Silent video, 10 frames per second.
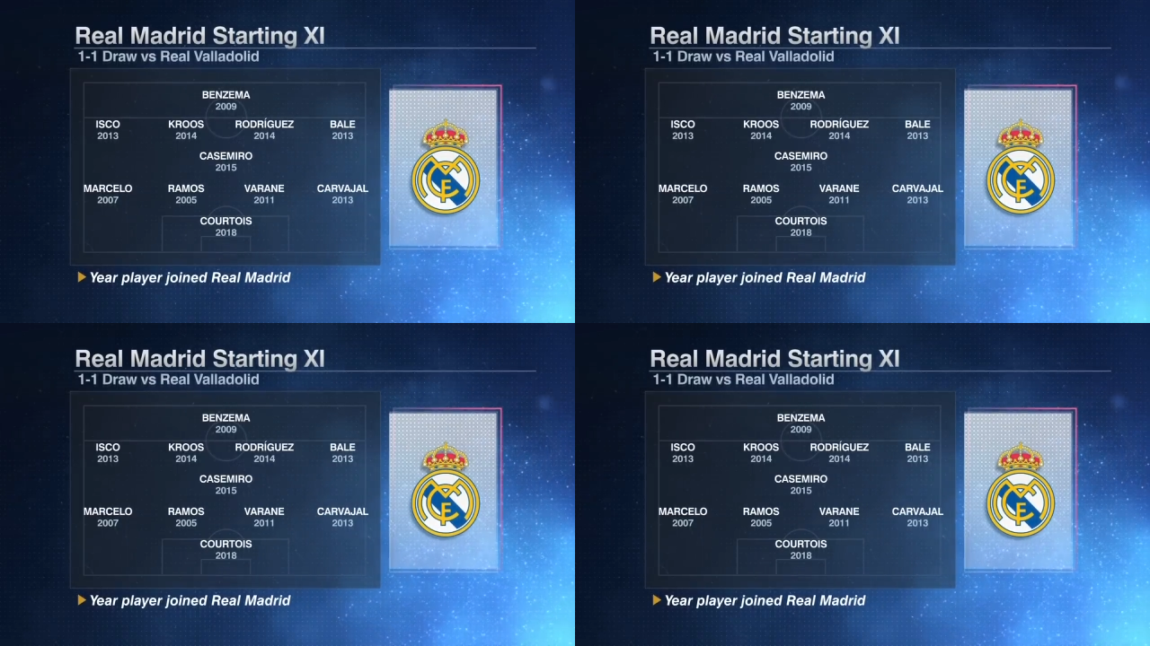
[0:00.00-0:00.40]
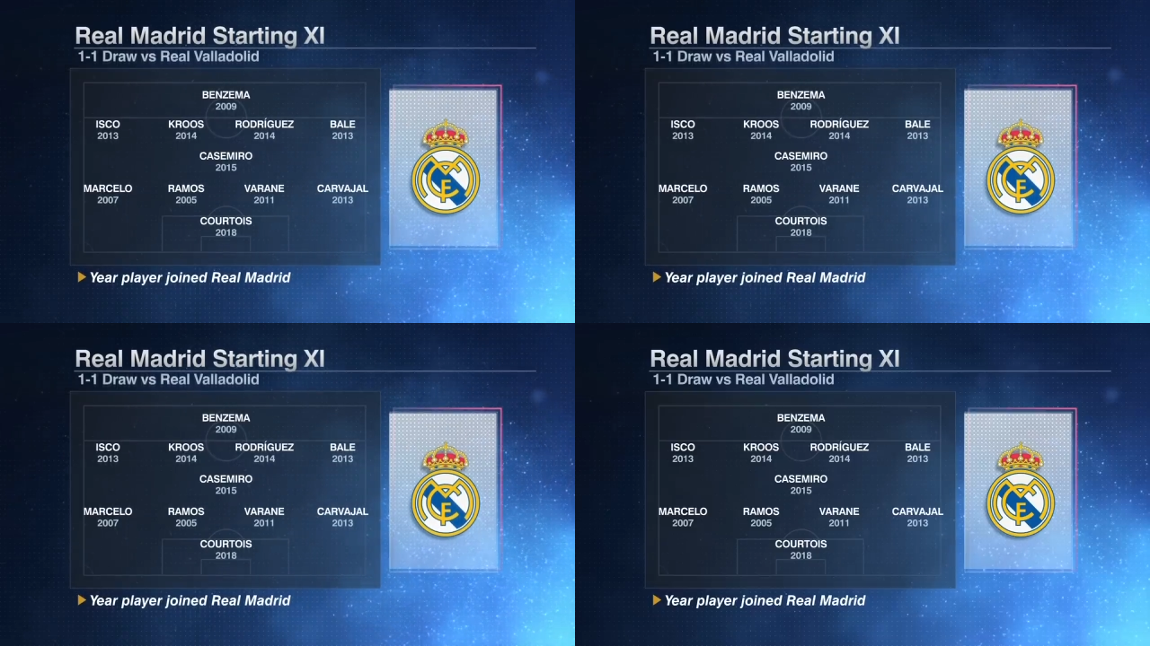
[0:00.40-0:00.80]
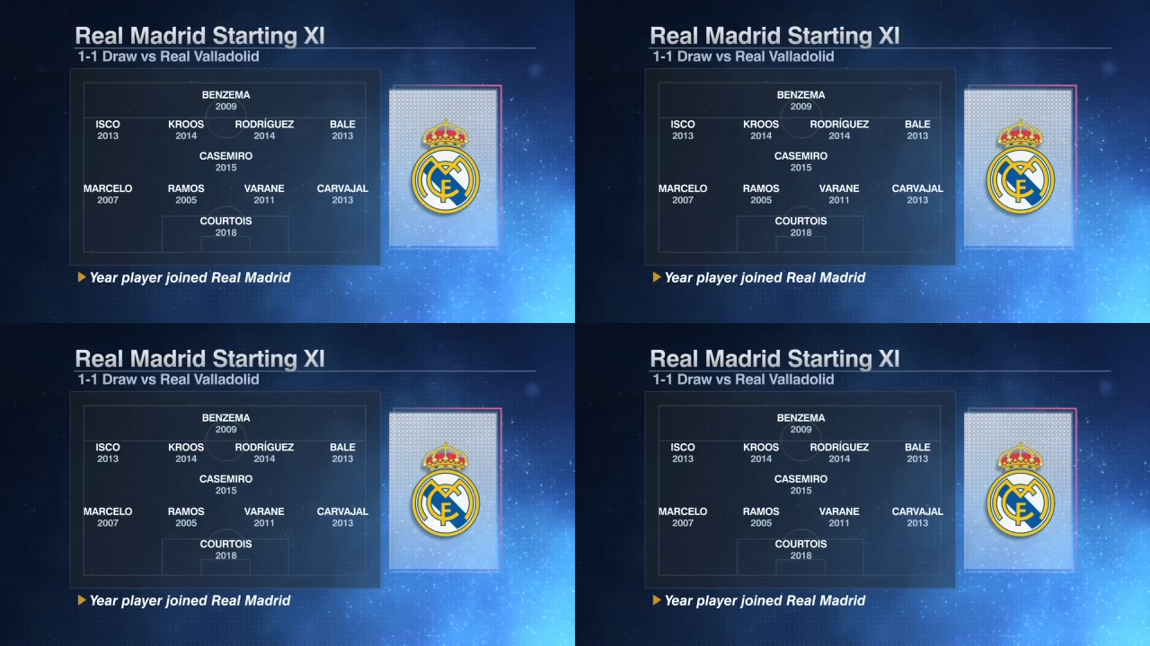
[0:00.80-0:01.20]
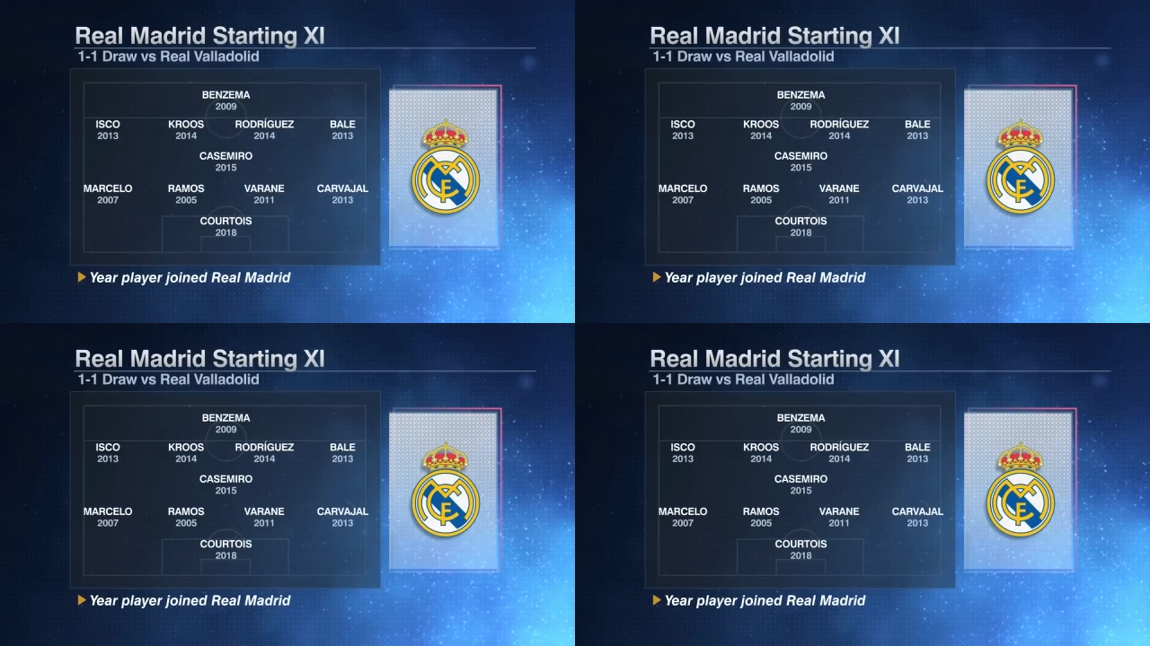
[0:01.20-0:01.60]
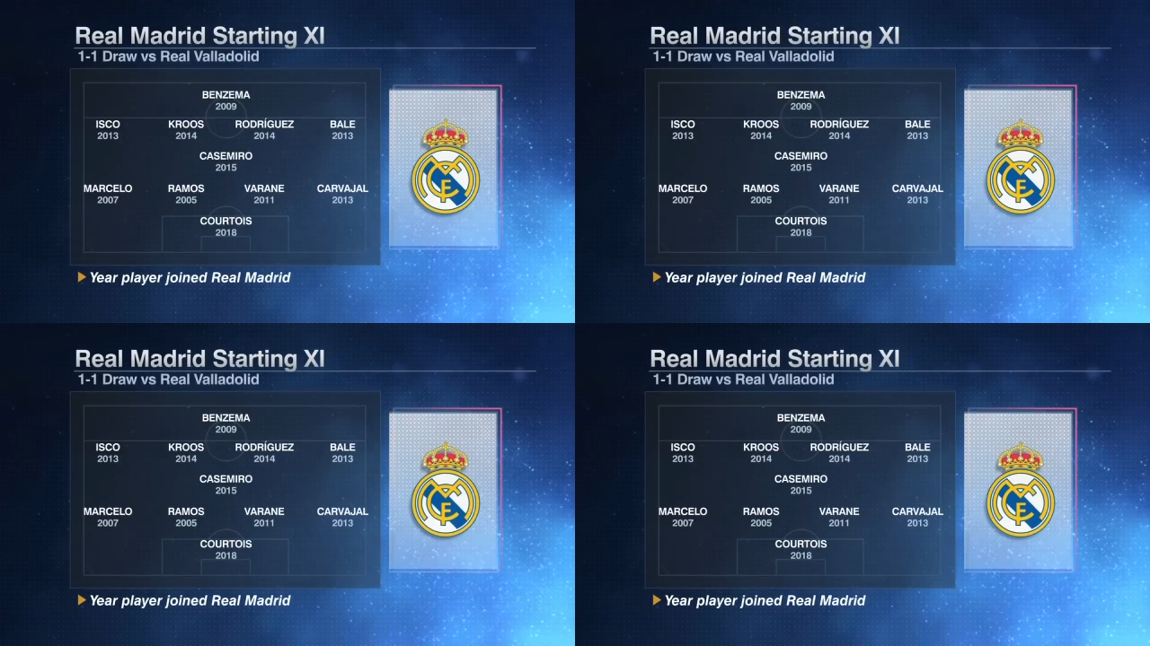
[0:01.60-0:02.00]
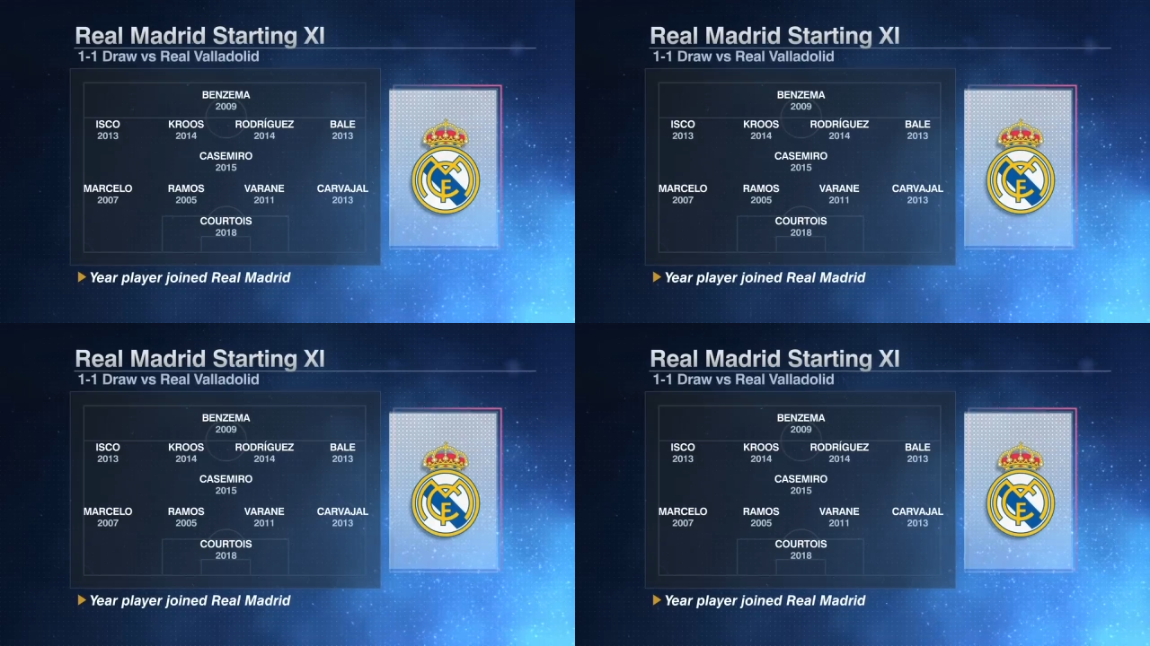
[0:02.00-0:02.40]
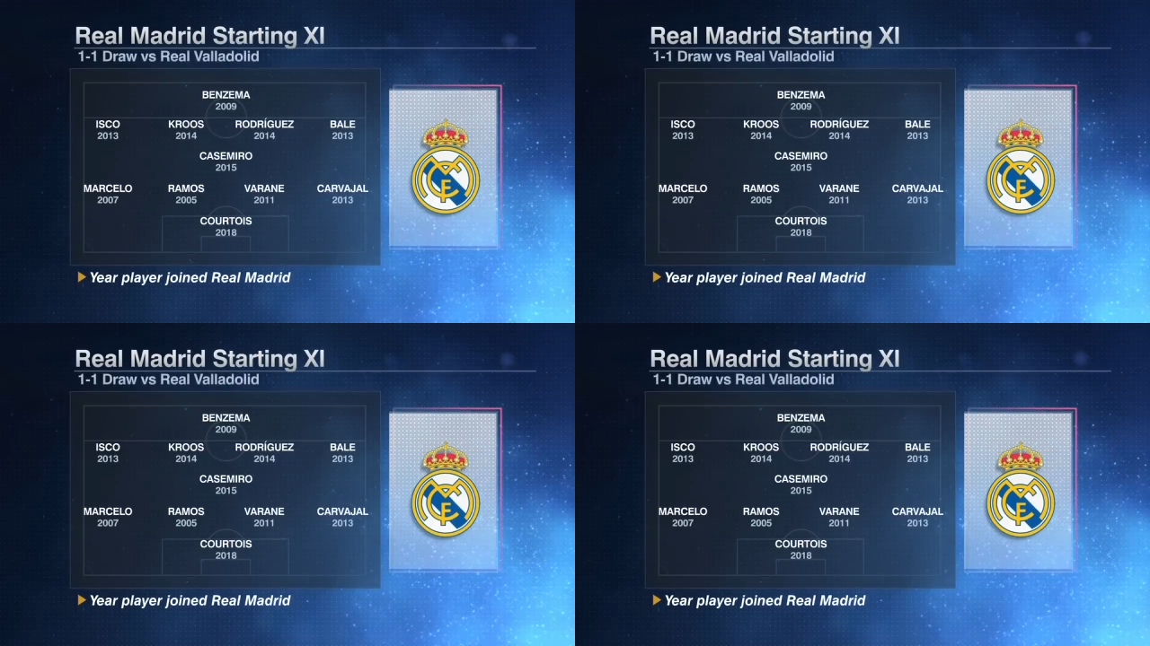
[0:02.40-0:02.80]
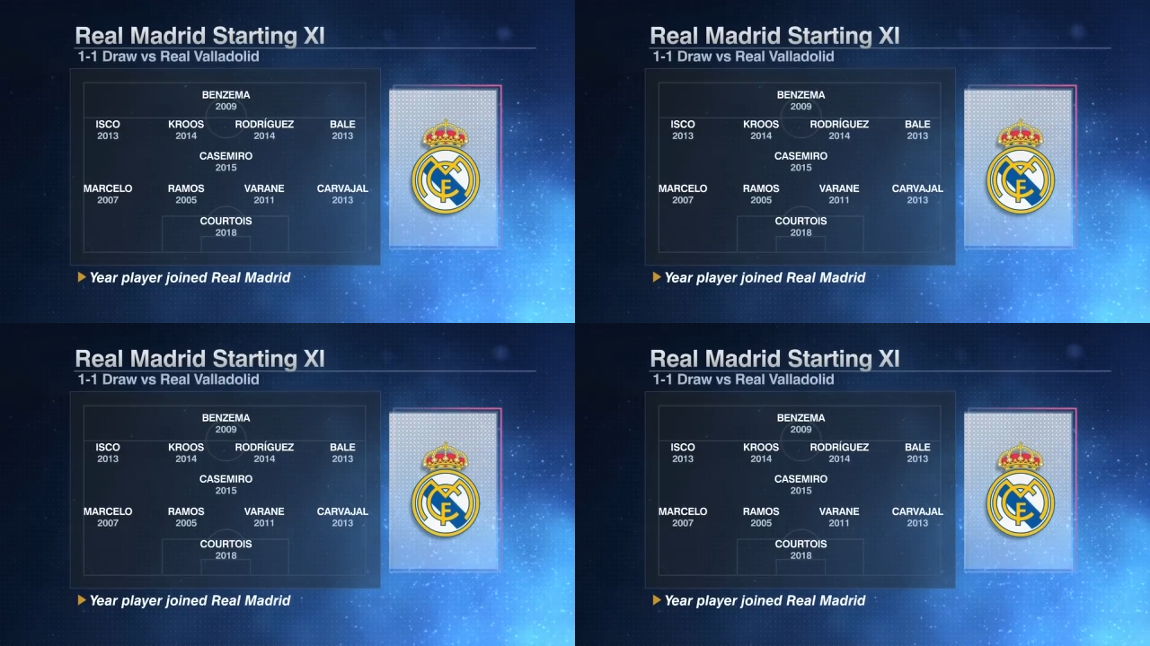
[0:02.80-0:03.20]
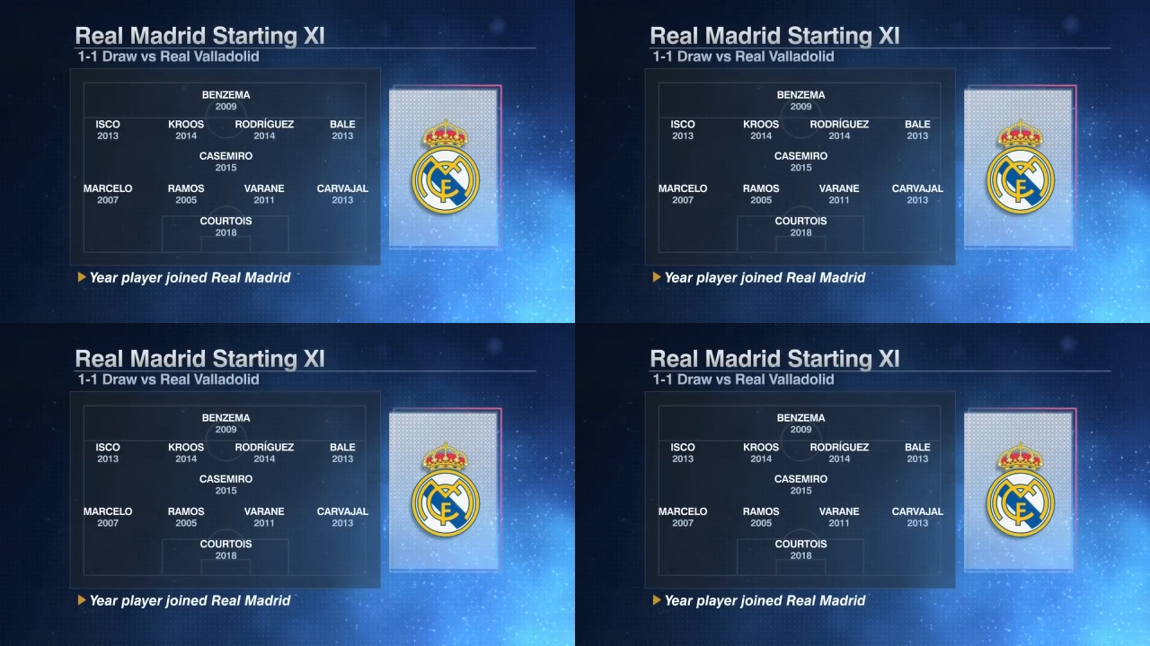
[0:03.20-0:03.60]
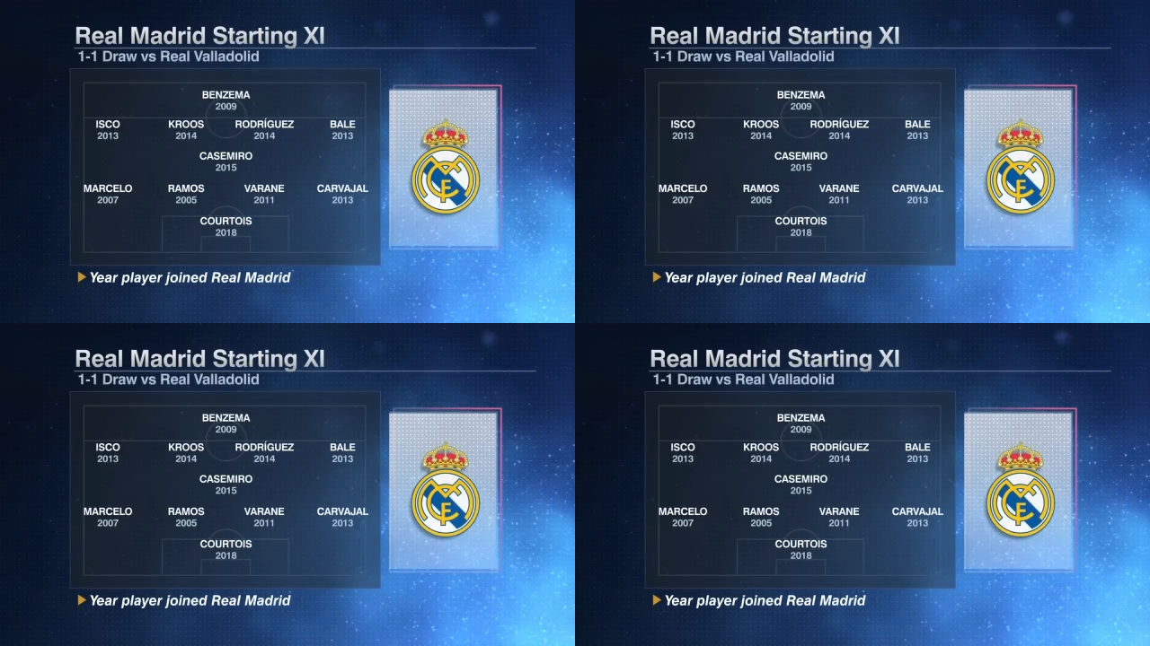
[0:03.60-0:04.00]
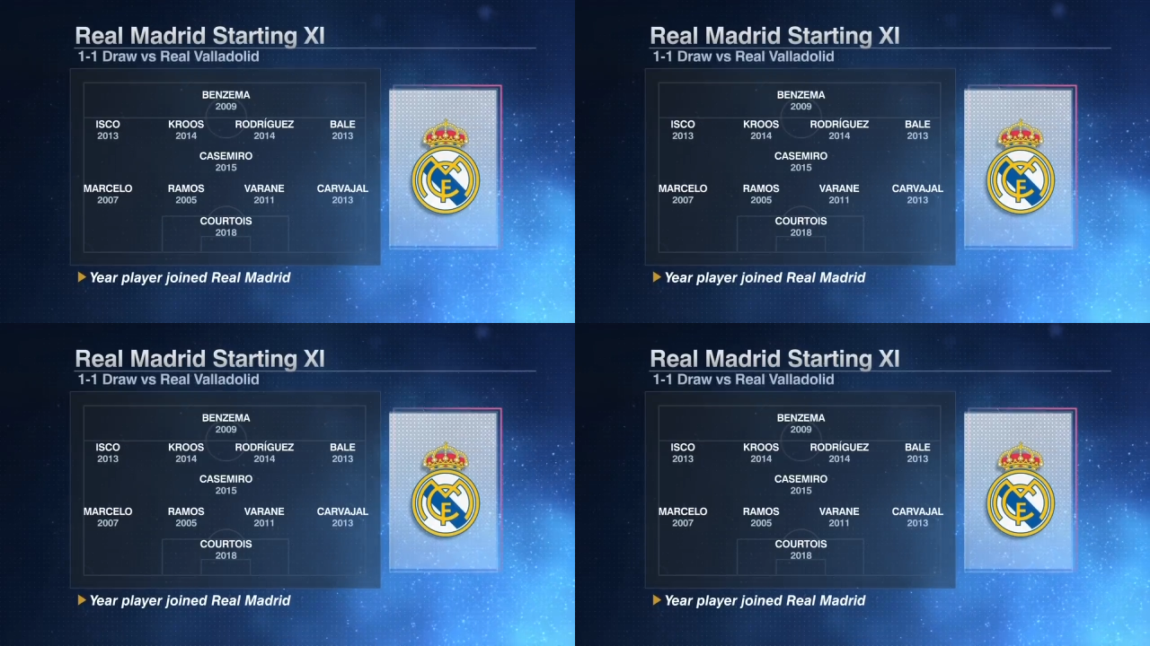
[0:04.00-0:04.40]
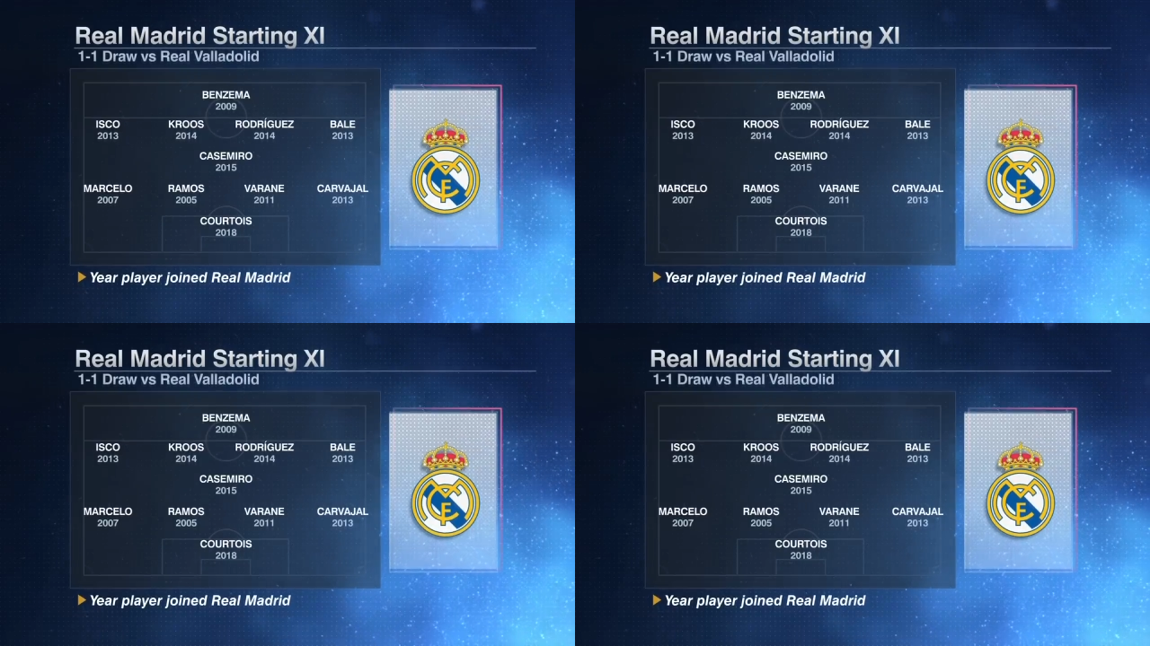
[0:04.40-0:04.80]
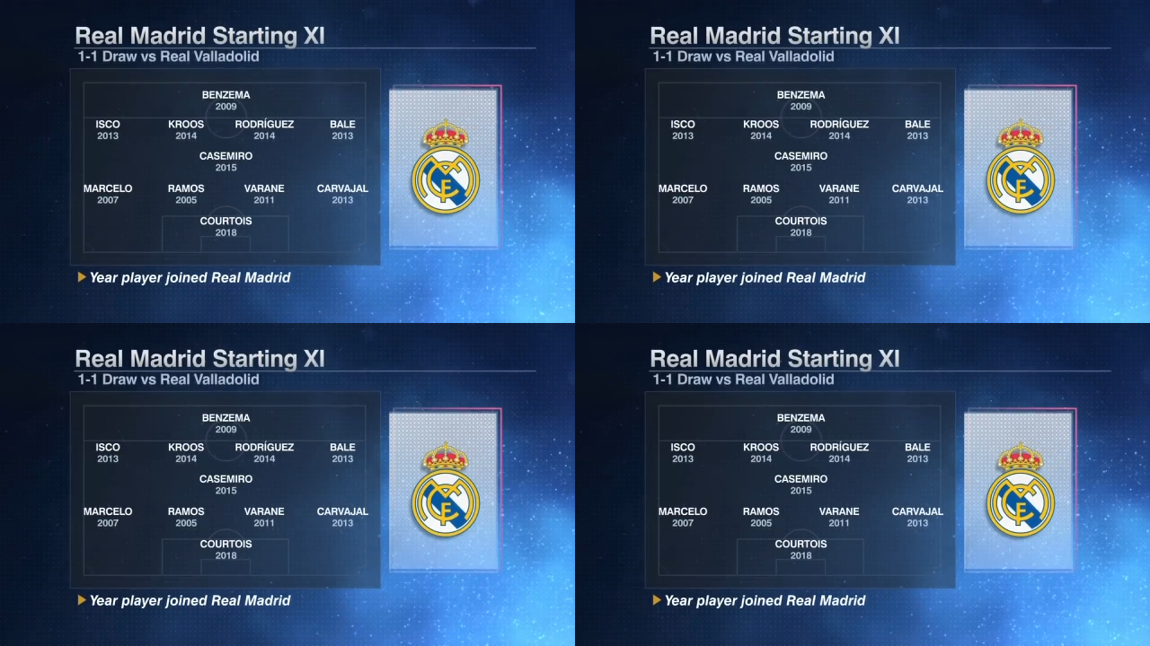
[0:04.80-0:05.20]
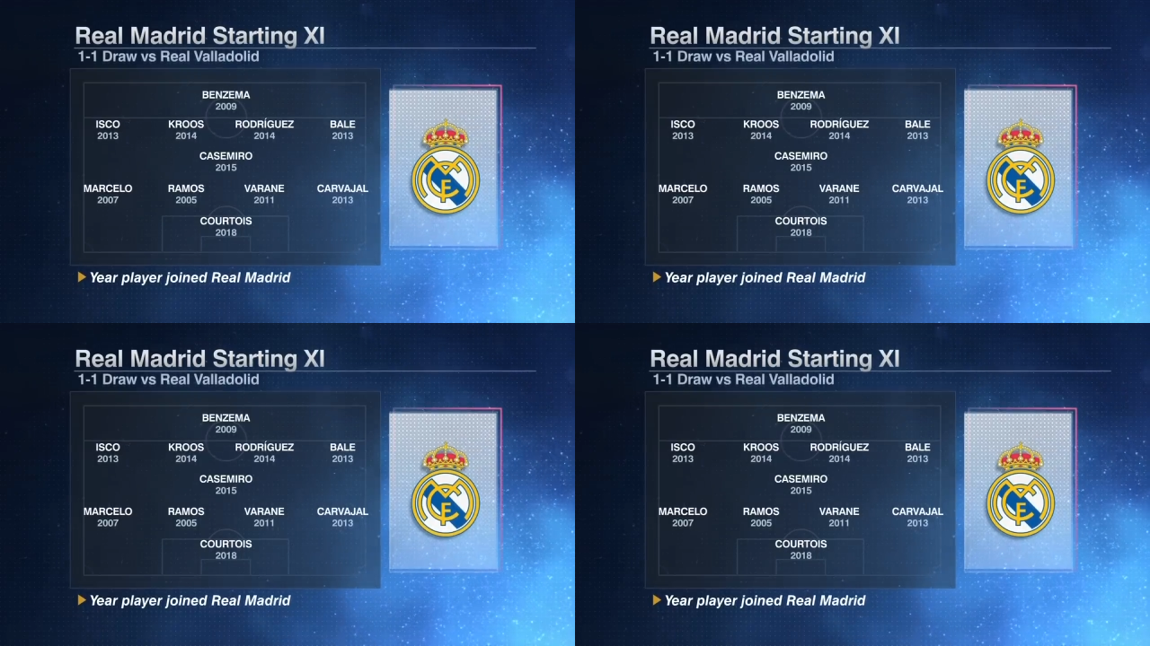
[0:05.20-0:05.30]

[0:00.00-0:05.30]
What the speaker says: [unreadable: no face in view]